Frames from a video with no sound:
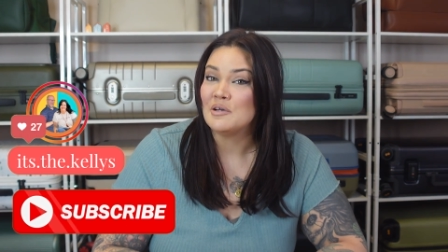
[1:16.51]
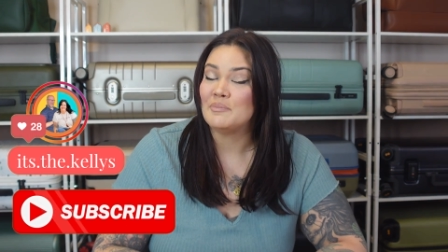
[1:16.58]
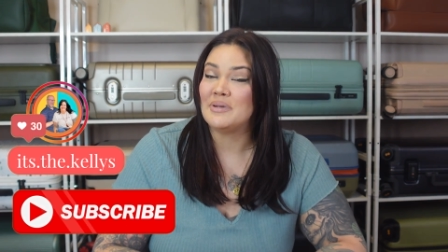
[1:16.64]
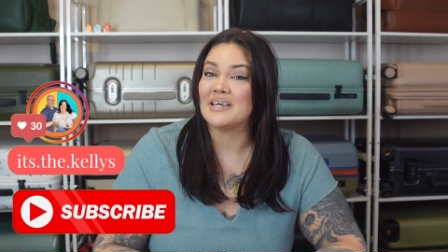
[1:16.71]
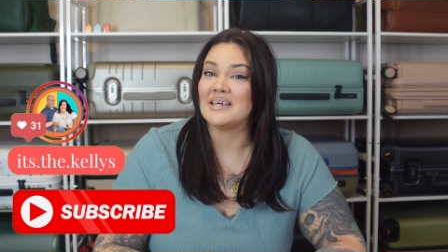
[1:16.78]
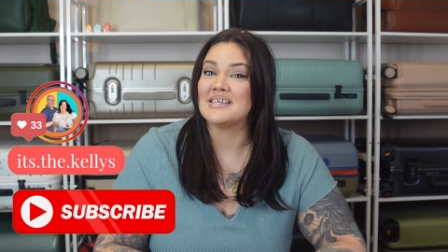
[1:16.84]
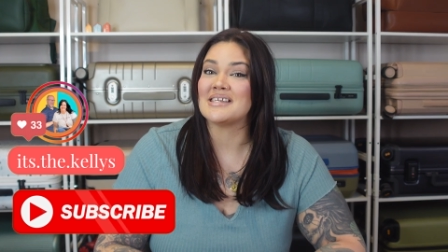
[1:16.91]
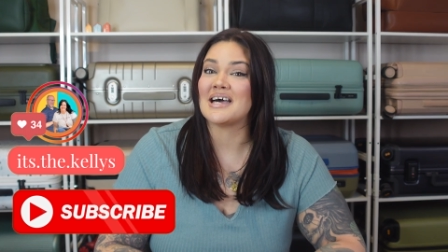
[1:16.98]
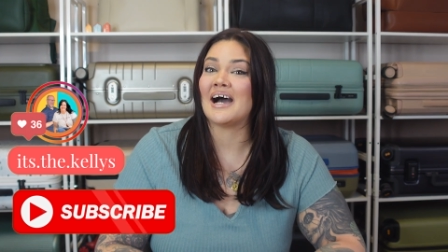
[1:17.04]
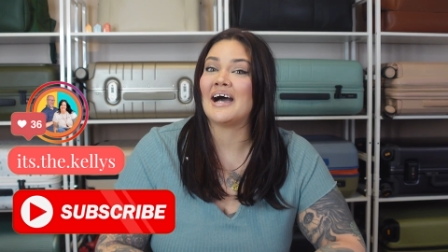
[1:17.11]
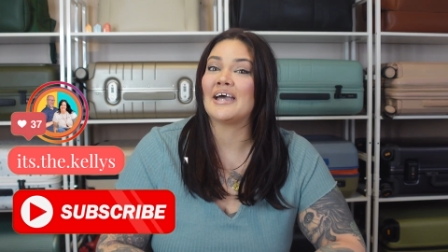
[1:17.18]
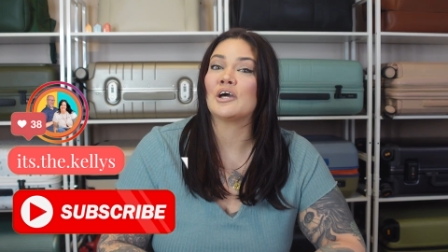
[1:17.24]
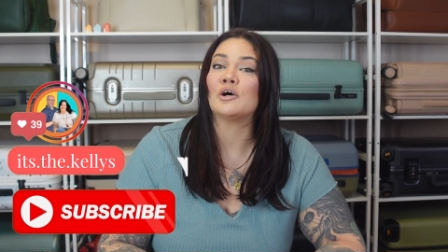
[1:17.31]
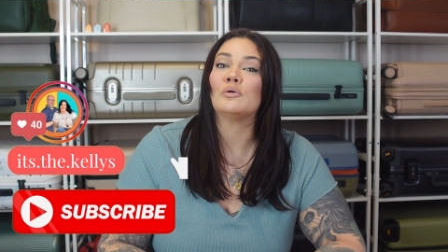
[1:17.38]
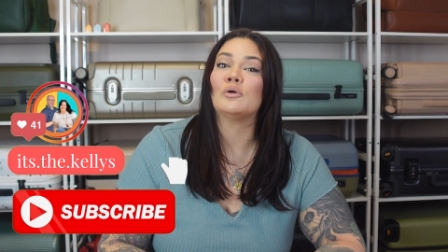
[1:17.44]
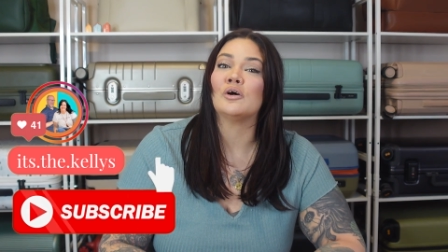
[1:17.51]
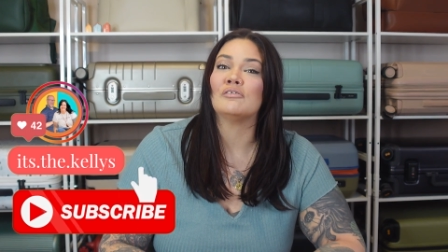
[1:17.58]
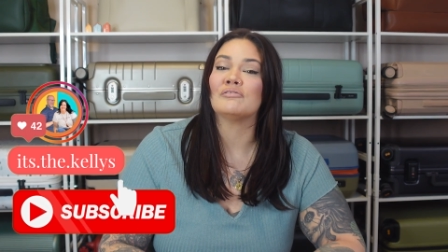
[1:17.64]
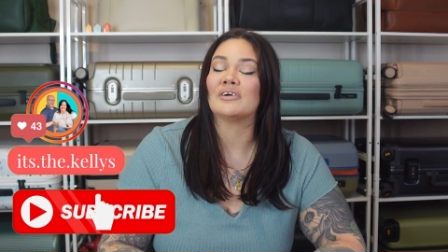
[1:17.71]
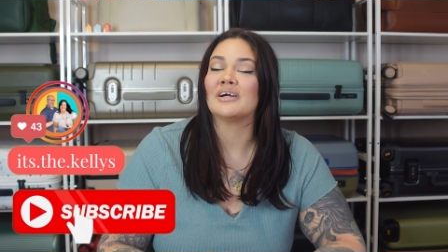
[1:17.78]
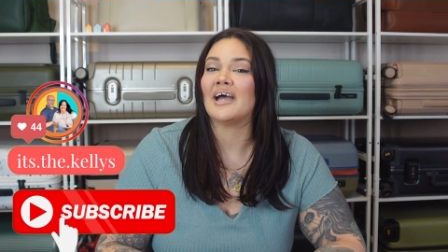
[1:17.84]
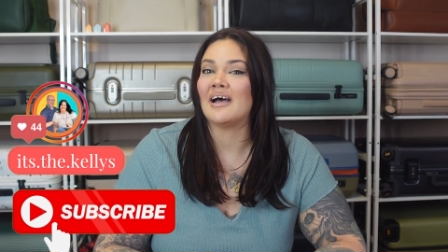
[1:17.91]
because I go
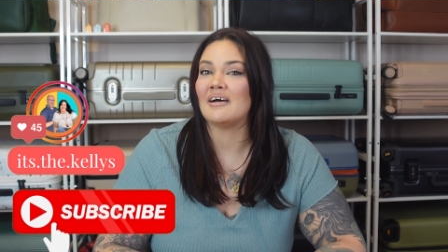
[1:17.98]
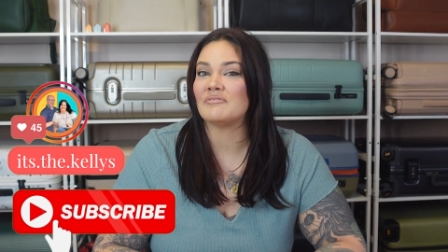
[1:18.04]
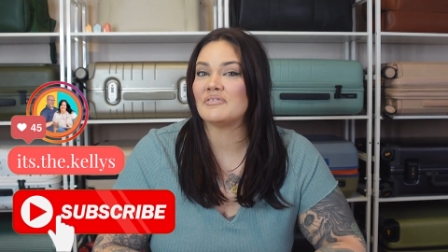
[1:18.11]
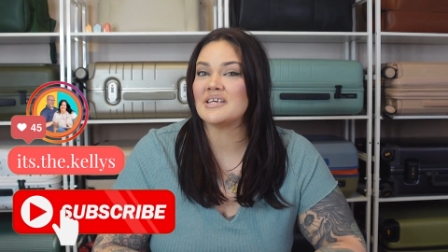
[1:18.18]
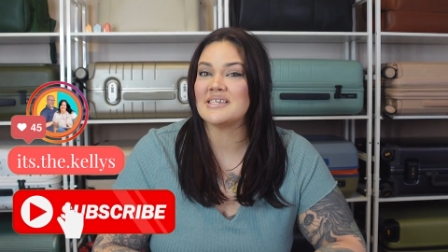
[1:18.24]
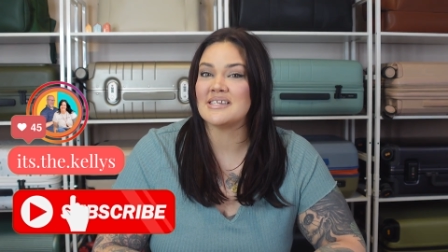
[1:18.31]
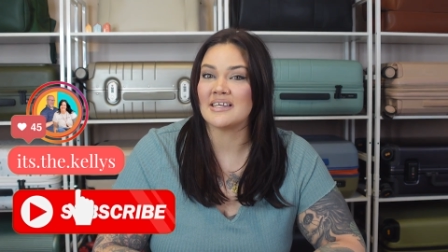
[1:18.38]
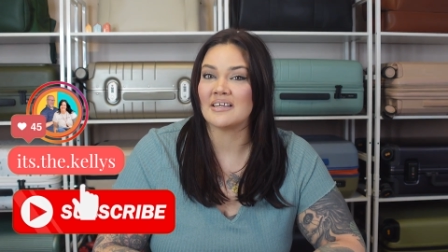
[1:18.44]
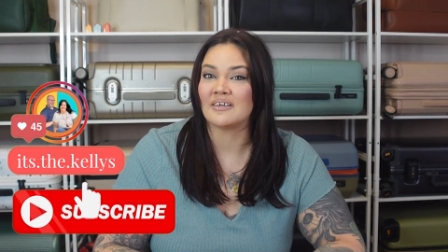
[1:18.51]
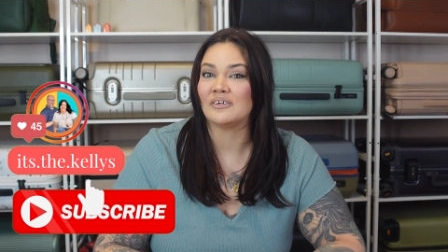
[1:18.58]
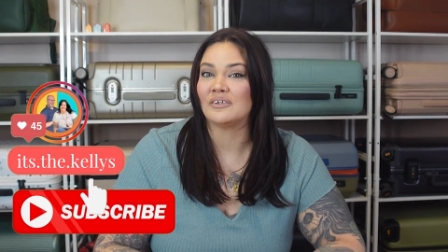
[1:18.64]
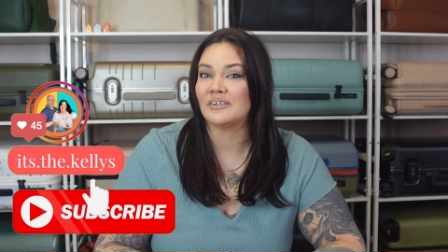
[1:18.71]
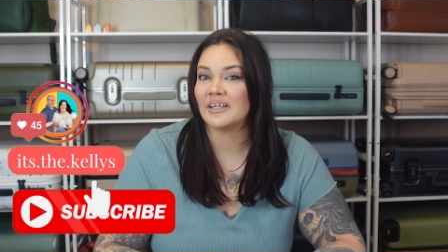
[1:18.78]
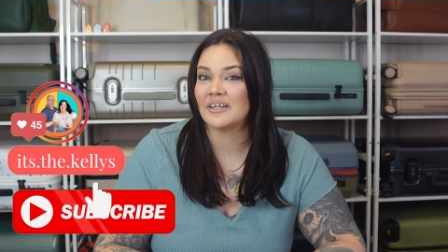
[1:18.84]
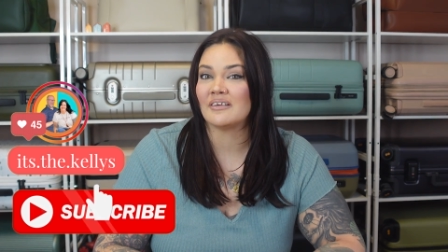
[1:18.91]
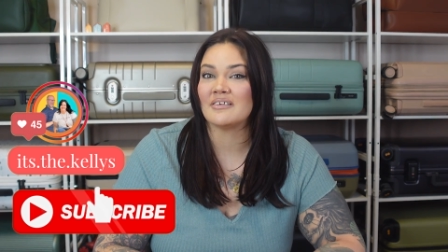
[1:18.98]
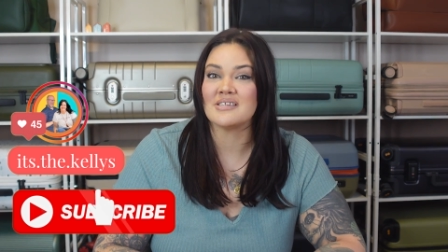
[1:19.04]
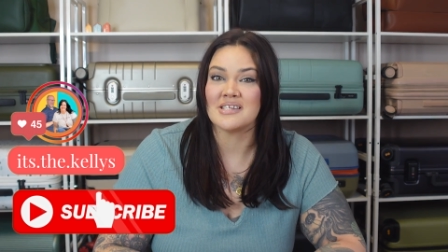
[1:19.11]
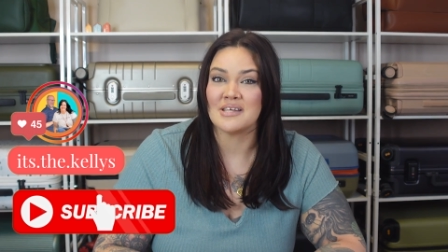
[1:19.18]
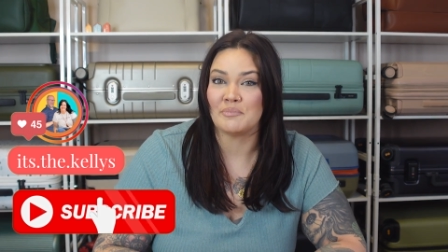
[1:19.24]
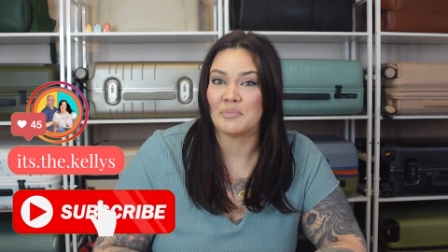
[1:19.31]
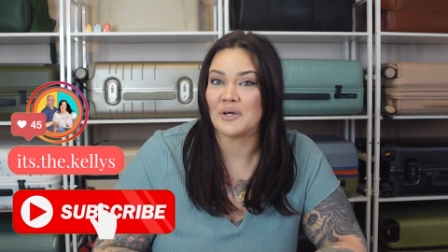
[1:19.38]
over every single little
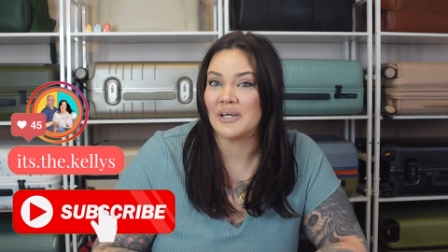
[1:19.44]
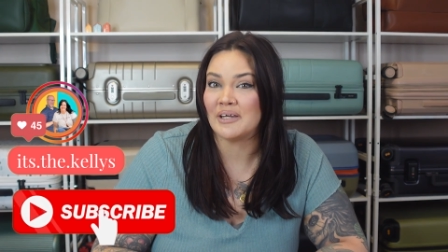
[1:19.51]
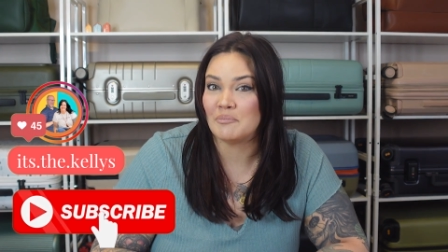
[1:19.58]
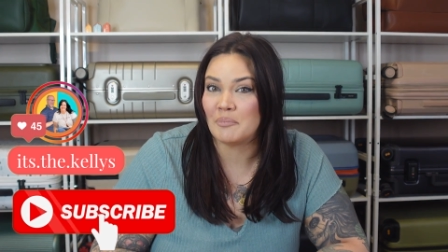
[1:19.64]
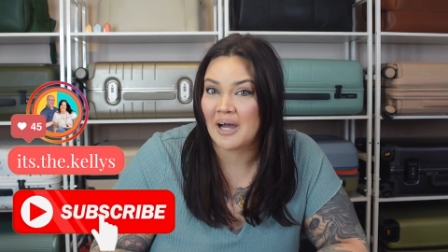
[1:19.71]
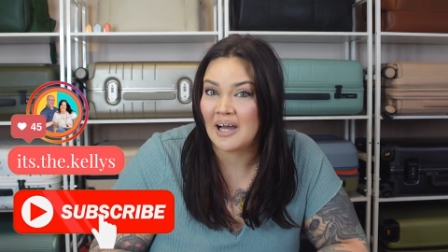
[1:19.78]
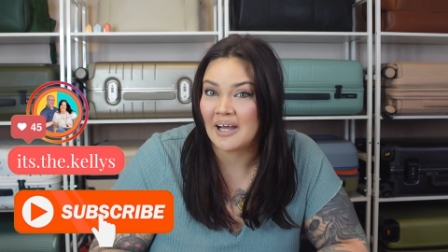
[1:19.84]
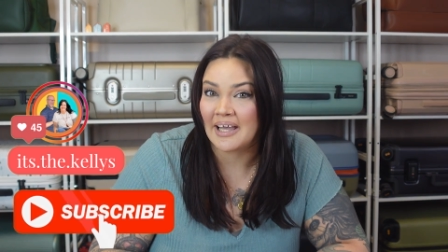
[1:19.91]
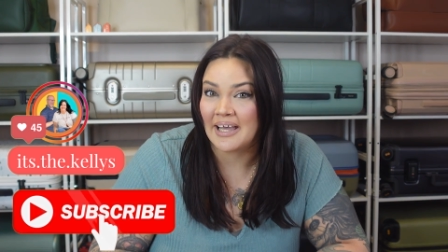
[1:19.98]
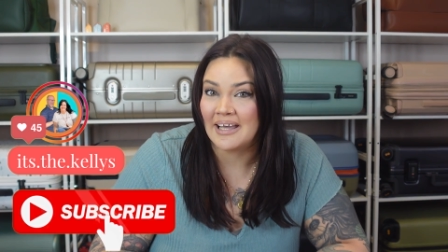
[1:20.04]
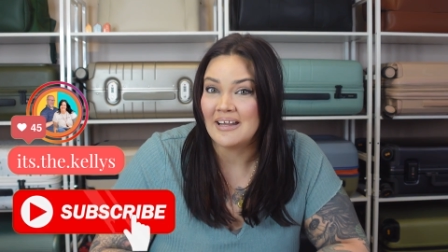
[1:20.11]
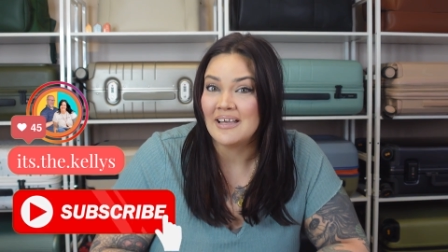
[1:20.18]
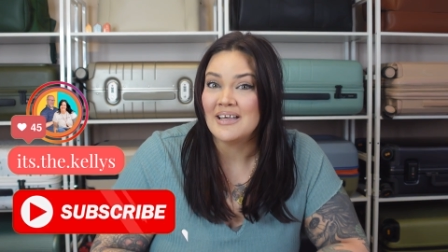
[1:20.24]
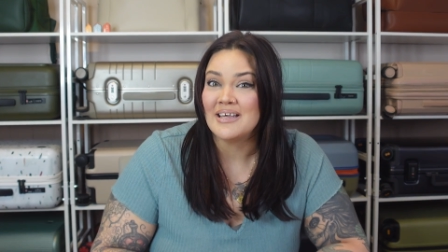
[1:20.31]
zipper and pocket